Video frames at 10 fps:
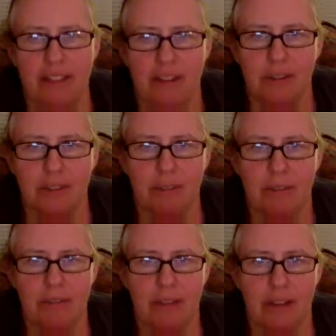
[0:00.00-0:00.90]
some
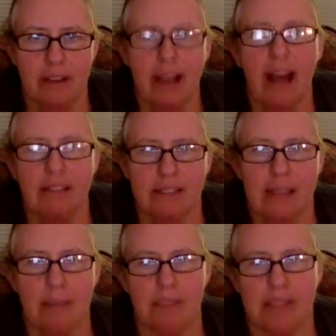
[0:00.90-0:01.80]
of the
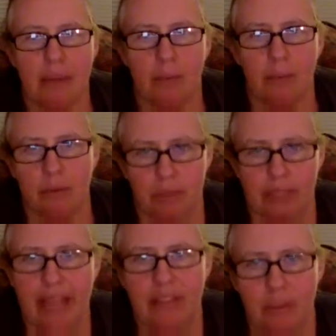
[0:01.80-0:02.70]
concepts that would
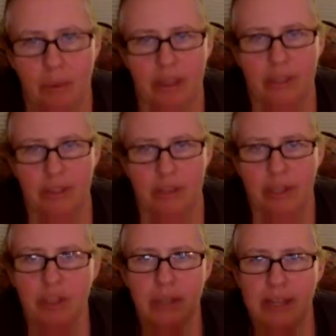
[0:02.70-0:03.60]
relate to what you're doing. You're
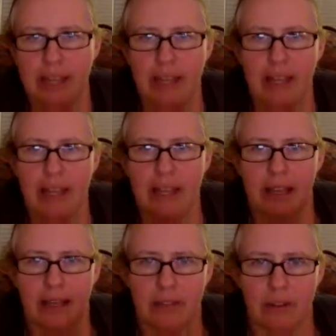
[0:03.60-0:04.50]
doing the
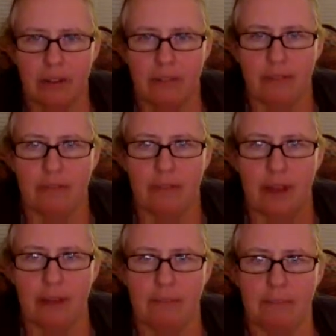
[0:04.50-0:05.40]
sort of
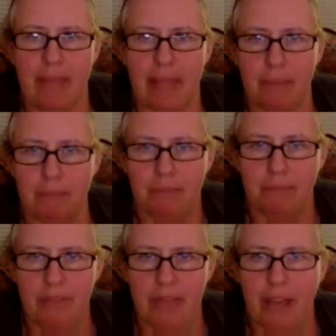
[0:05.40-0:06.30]
making
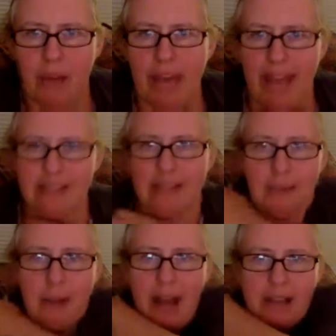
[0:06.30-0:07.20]
video casts in a
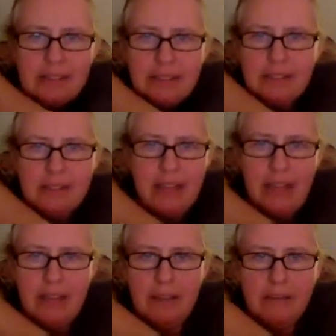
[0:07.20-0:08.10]
box thing.